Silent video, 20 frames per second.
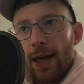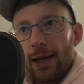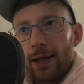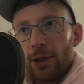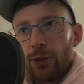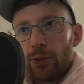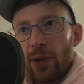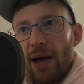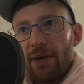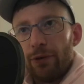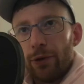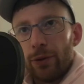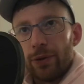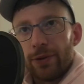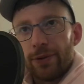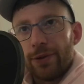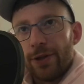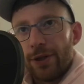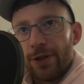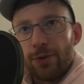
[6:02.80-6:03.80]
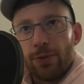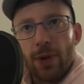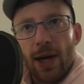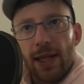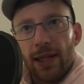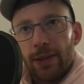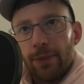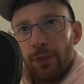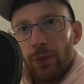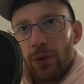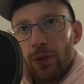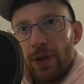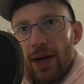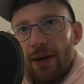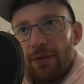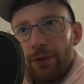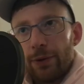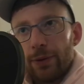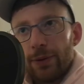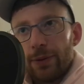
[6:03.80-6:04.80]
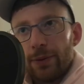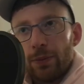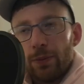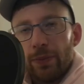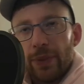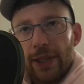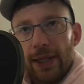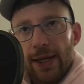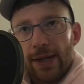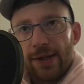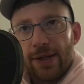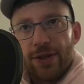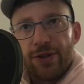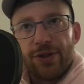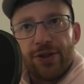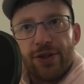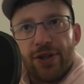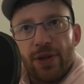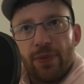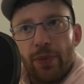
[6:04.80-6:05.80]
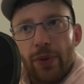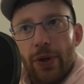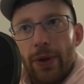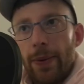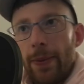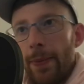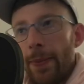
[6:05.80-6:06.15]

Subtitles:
gravel, just random gravel, because it's cheaper